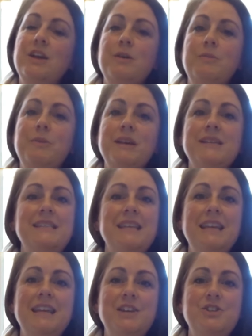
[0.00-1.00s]
because
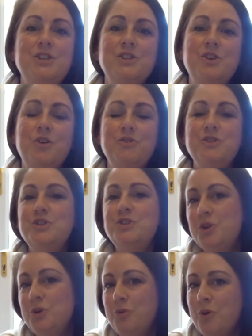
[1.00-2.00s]
teenagers often
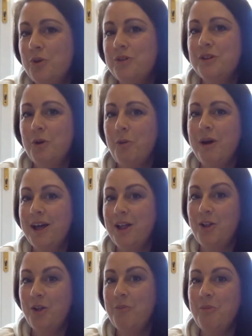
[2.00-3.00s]
do want quite a
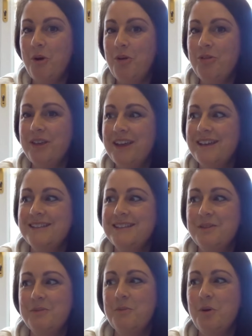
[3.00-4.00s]
lot more things
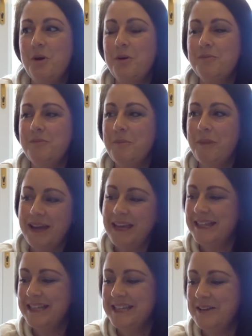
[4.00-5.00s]
than what back
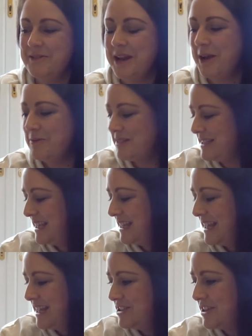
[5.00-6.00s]
in the day when I was a
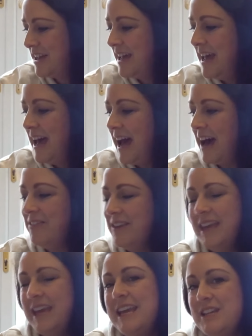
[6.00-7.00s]
teenager, I
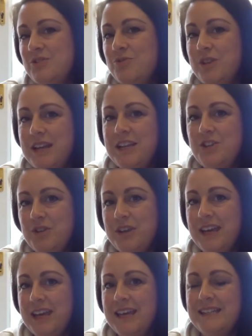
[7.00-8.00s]
think it is really
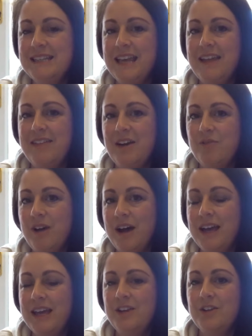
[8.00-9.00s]
tricky to get that
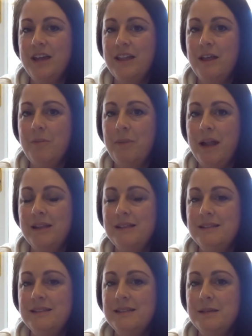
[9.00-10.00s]
right, you know, get that
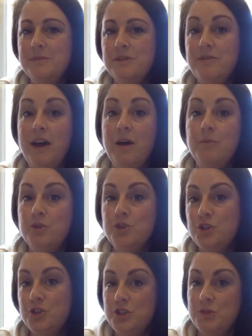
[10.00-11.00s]
balance in terms of how much
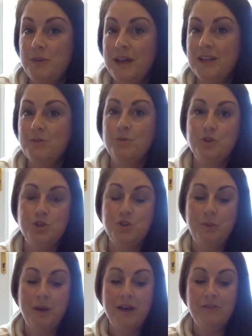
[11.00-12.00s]
should you spend, what should you
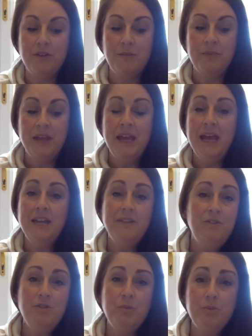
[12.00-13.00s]
buy them. And if you're on a